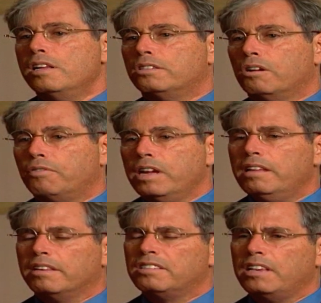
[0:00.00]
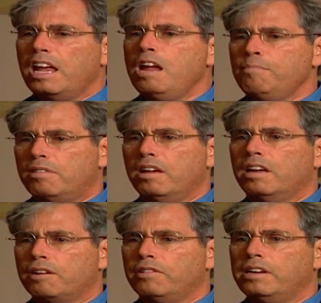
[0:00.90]
So if we eat the same
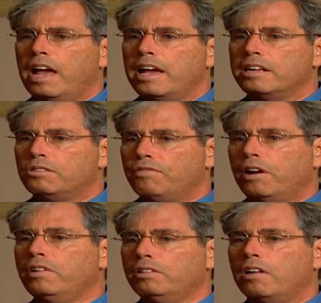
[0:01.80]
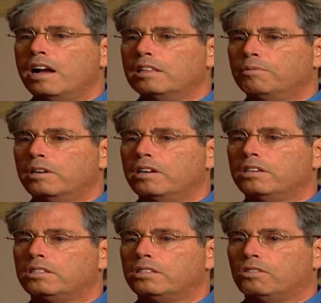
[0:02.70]
thing every day, it's very likely we're going
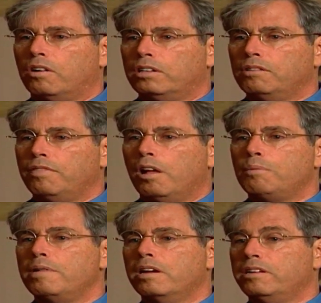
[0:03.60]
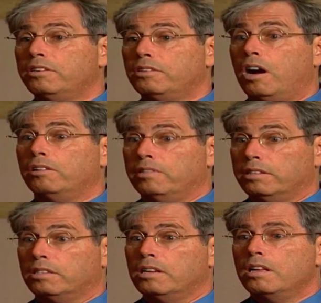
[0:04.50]
to start developing an
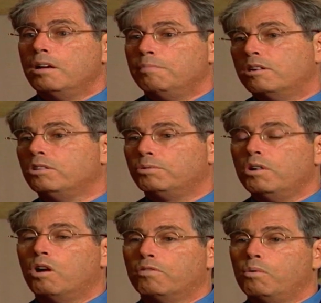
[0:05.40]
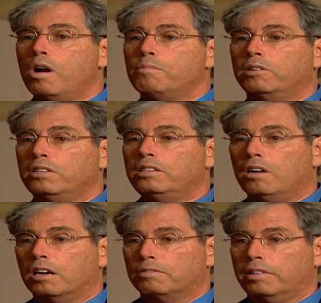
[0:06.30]
intolerance, because we overwhelm our
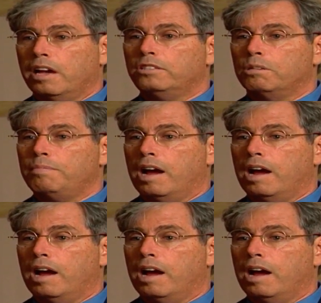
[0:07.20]
detoxification